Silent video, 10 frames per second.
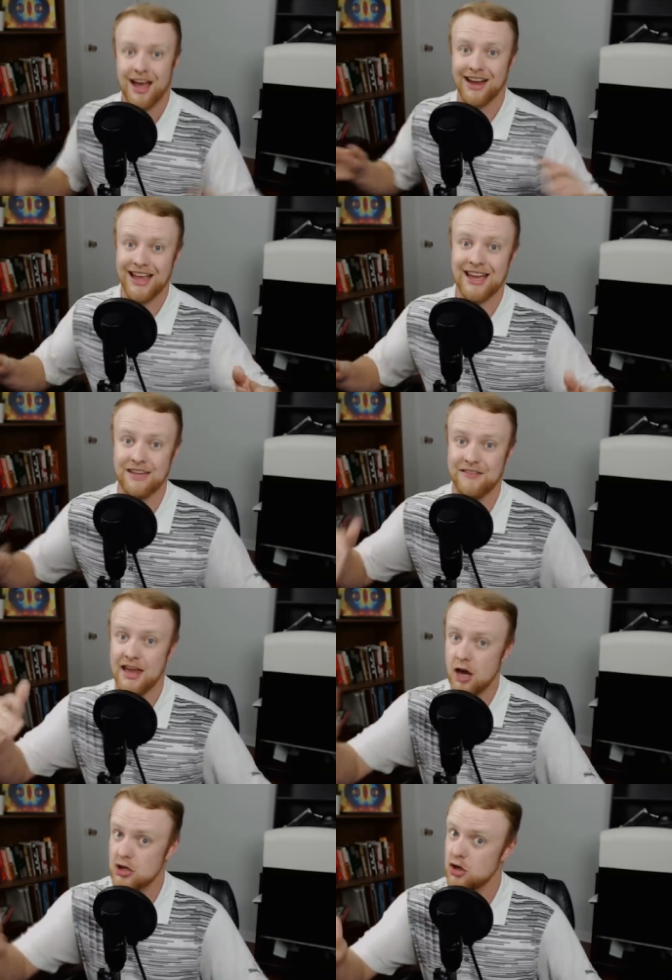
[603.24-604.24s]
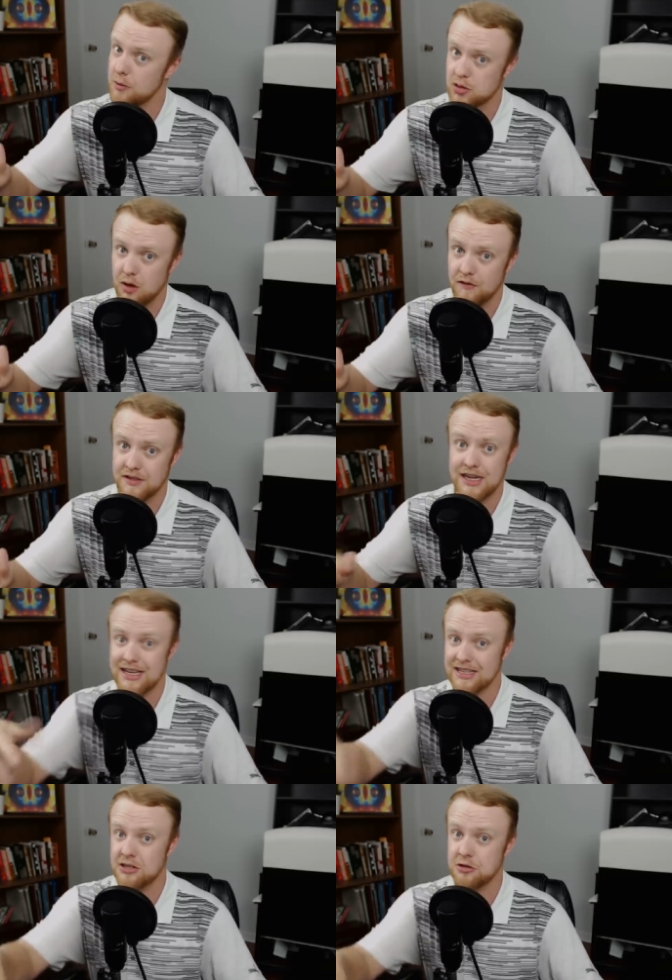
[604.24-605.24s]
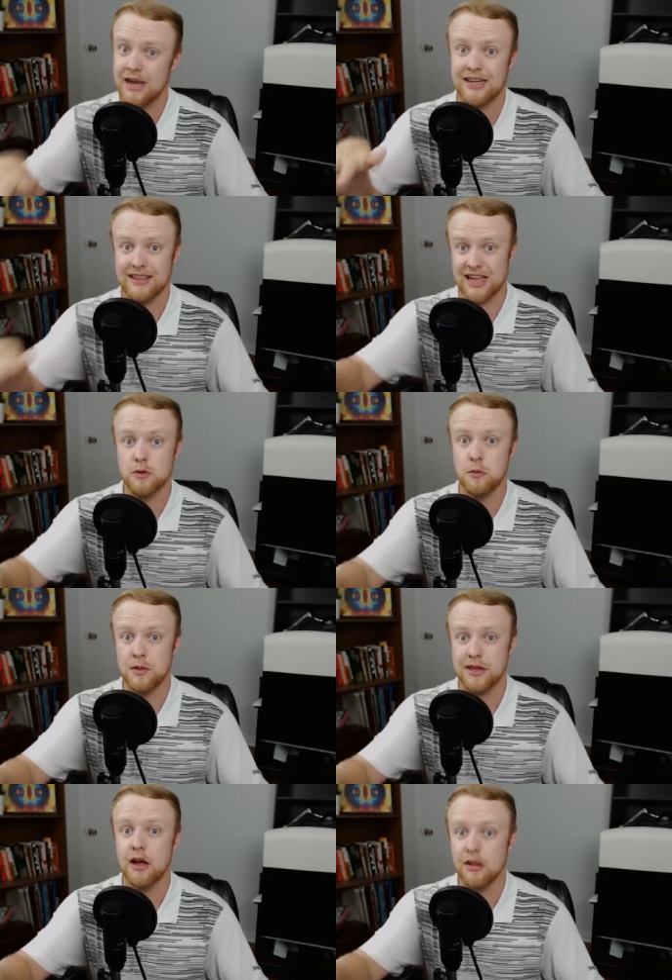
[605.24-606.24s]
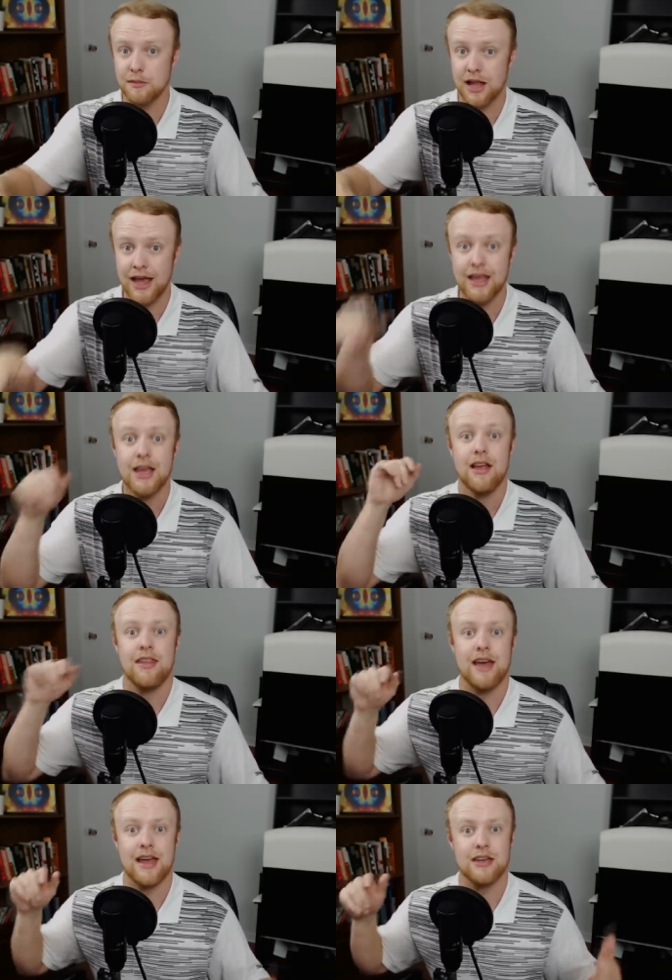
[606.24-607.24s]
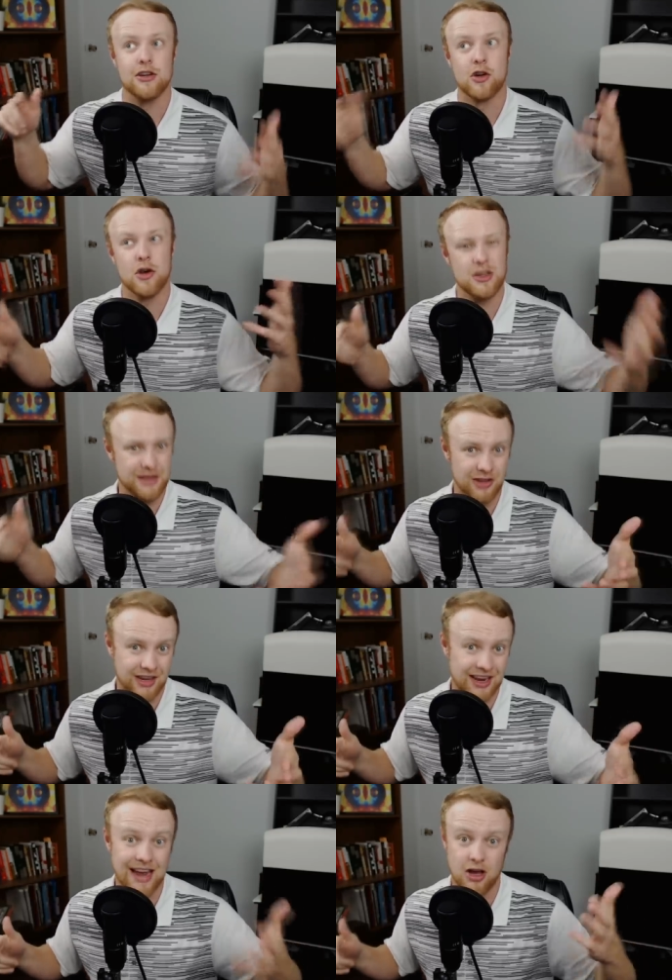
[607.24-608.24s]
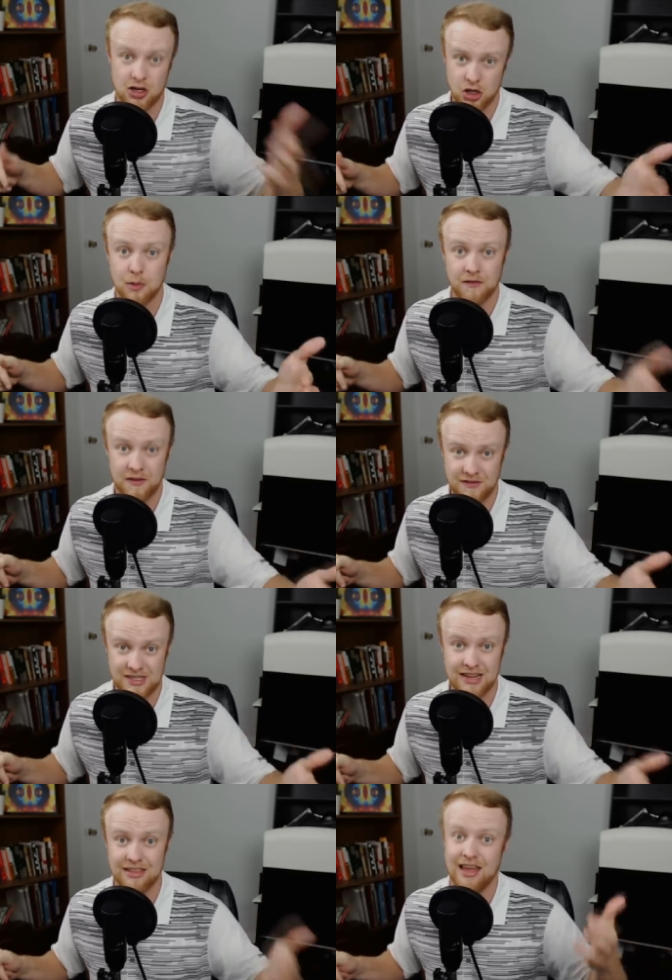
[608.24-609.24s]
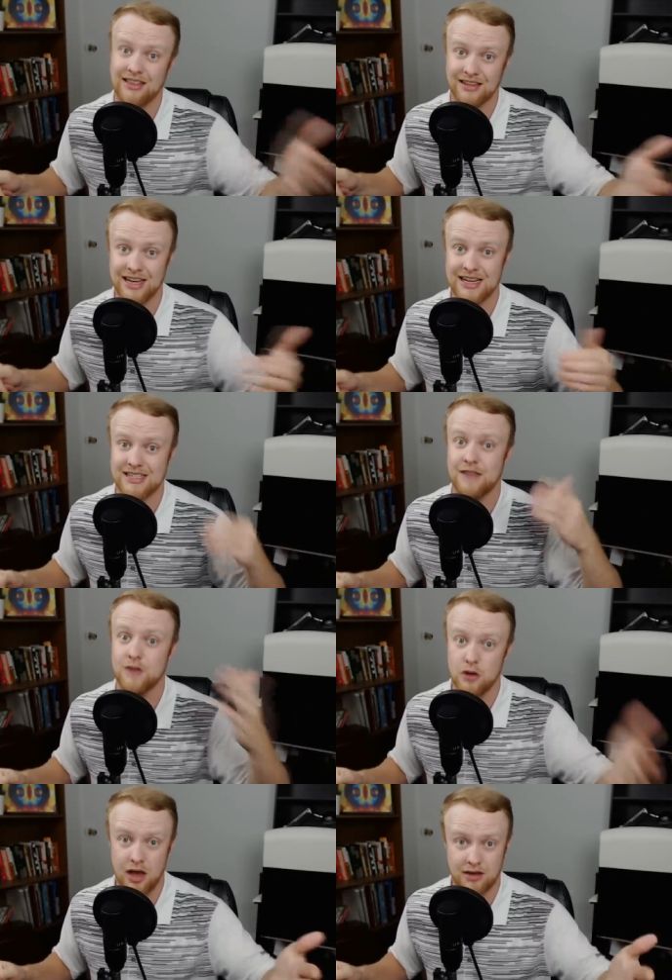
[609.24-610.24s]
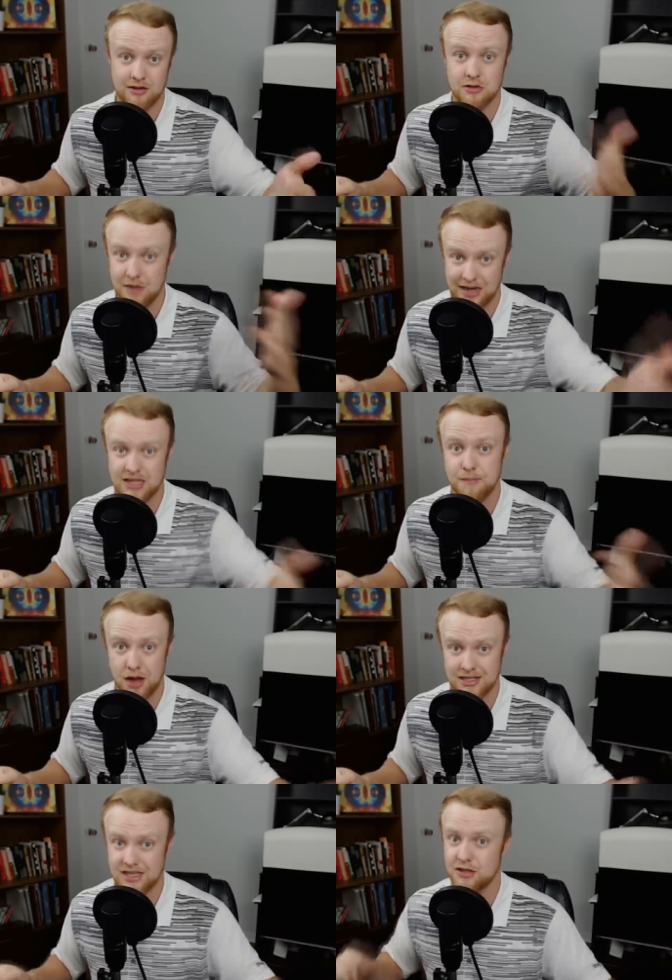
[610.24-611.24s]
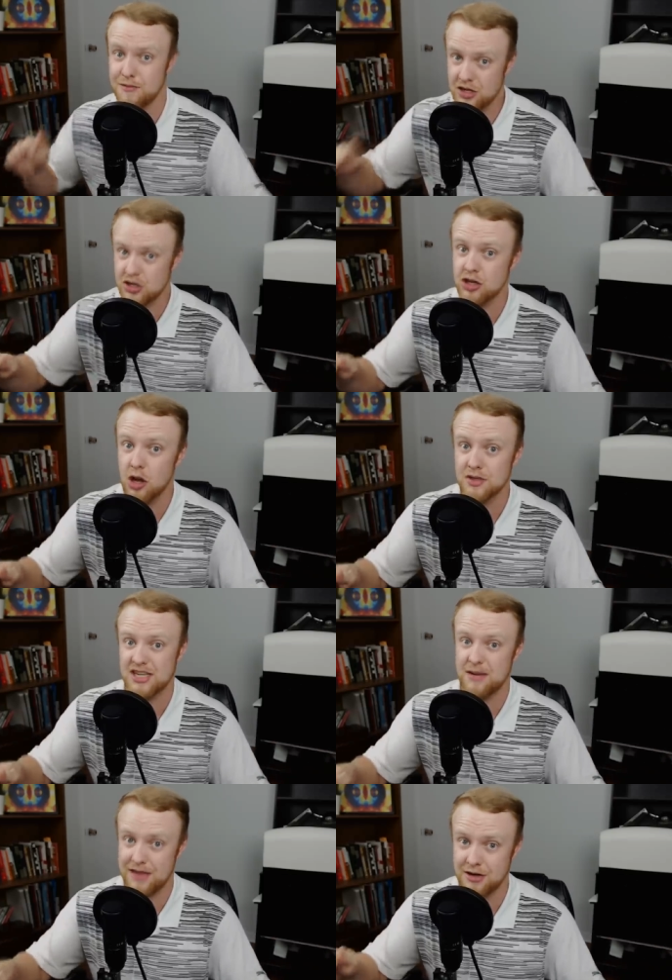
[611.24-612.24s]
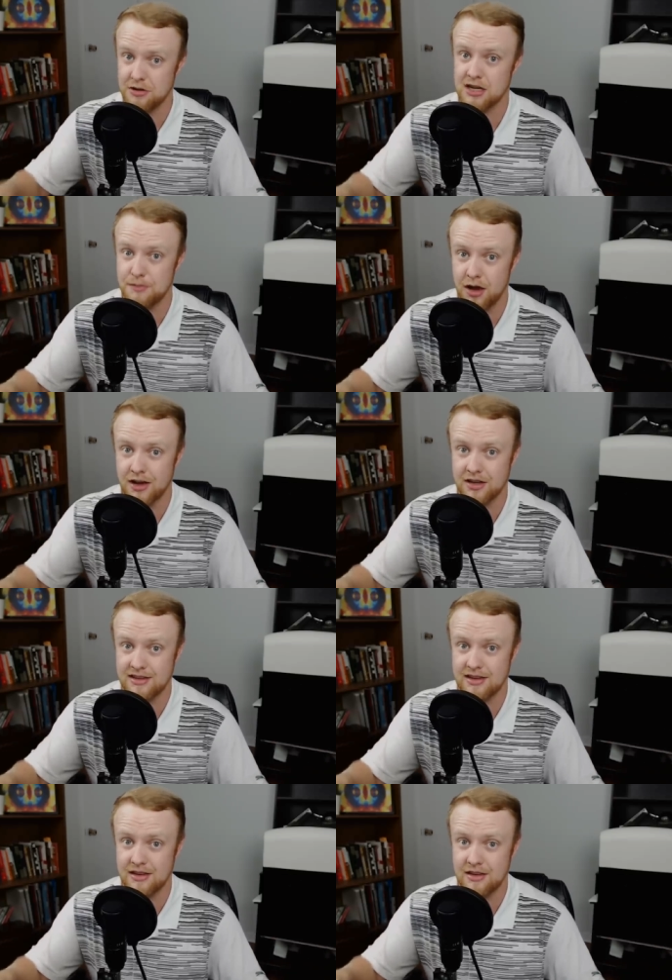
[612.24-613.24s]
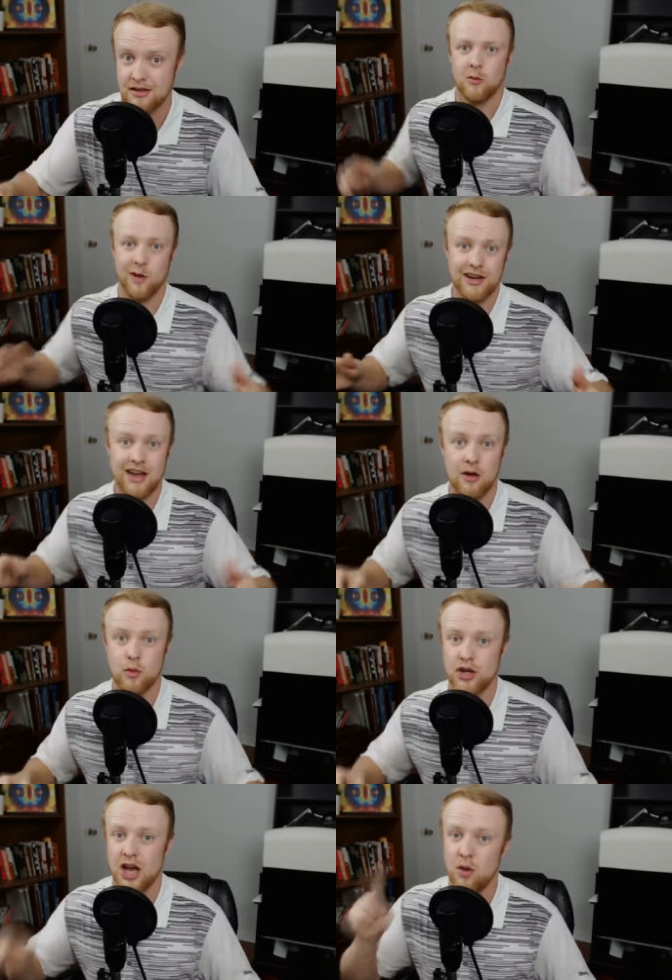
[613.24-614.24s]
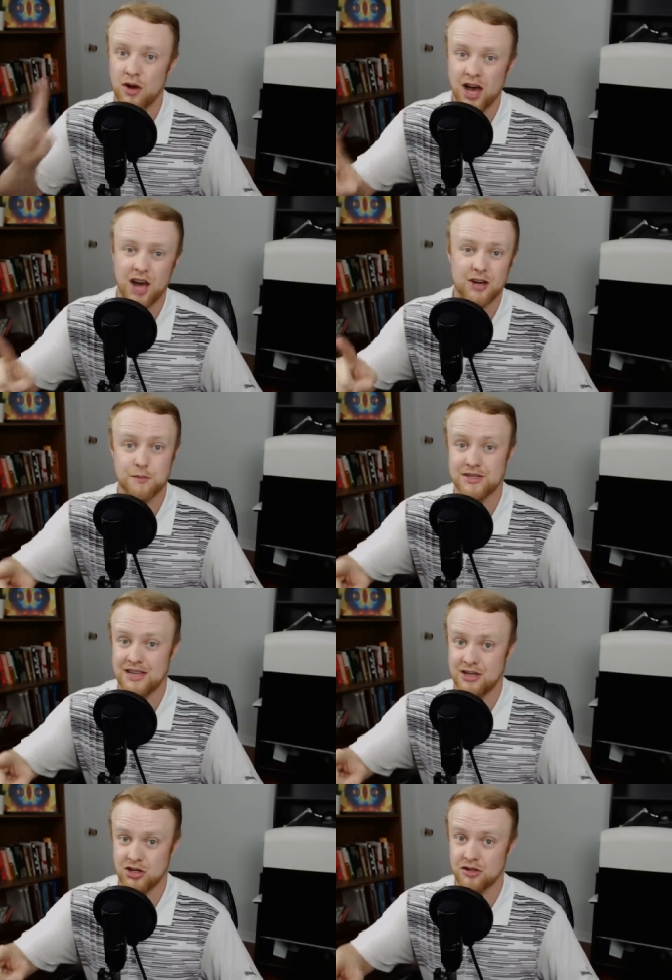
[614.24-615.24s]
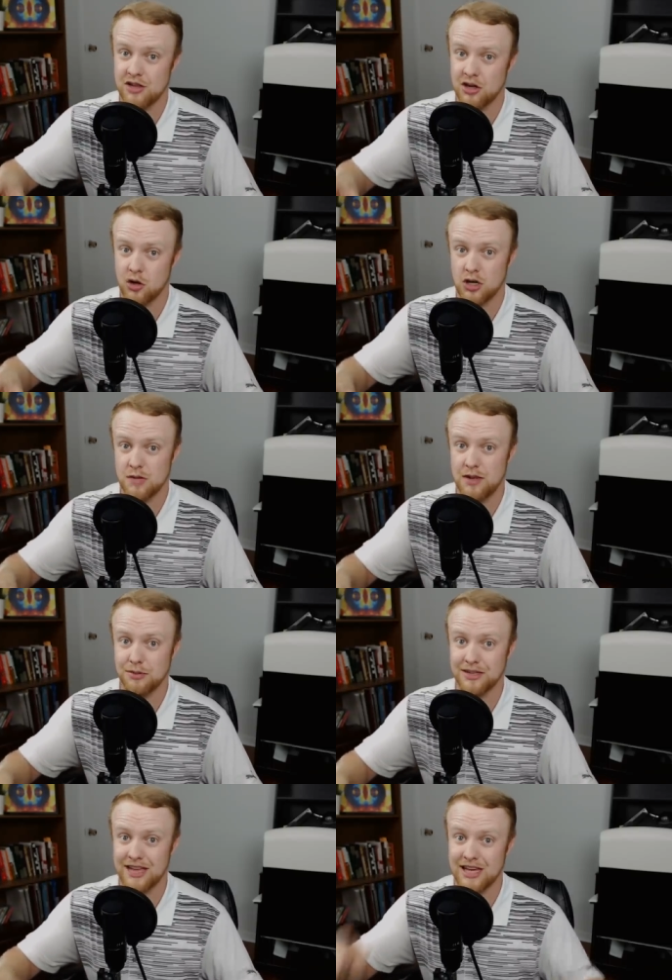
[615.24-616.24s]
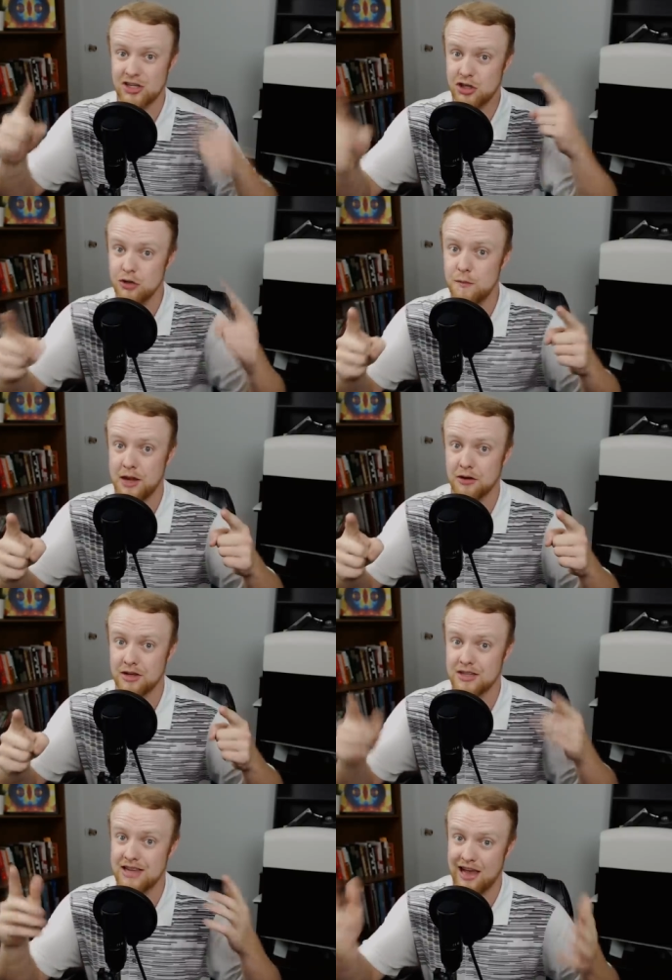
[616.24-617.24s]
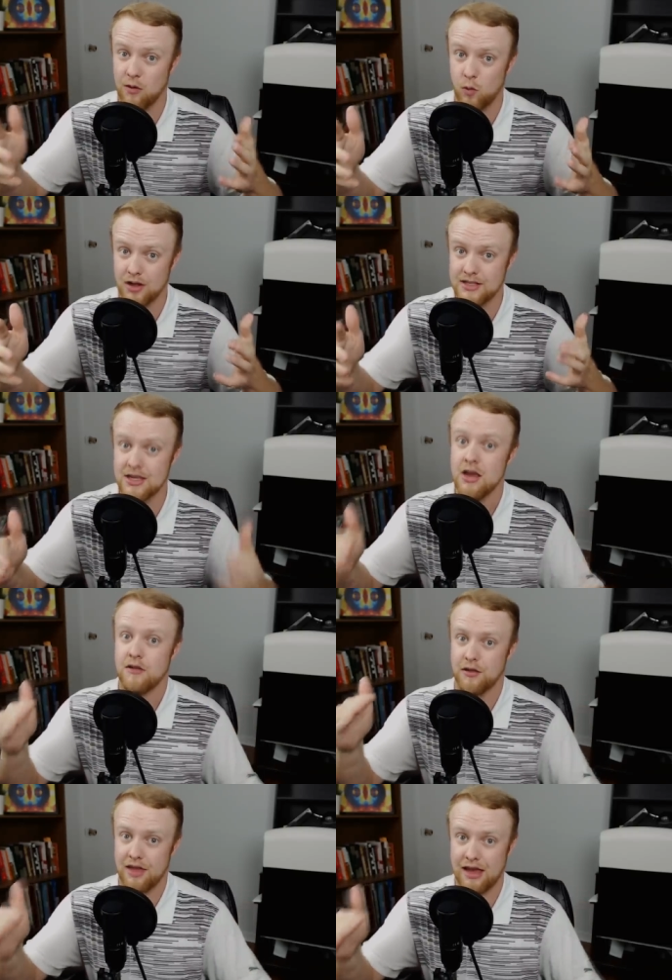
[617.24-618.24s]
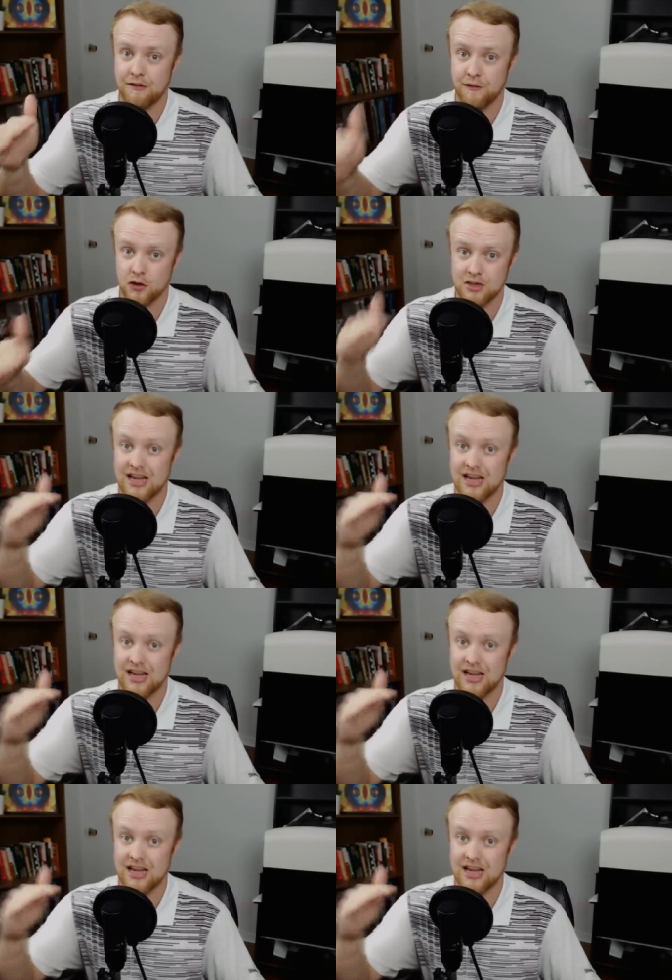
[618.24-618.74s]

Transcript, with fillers: Again, if that October 12th date is correct and that's when we can all apply, then you're going to be looking at October 15th at the latest if you got direct deposit. So make sure you go set up that direct deposit. Right now, we're not 100% sure that you're going to be able to get two periods at once for that first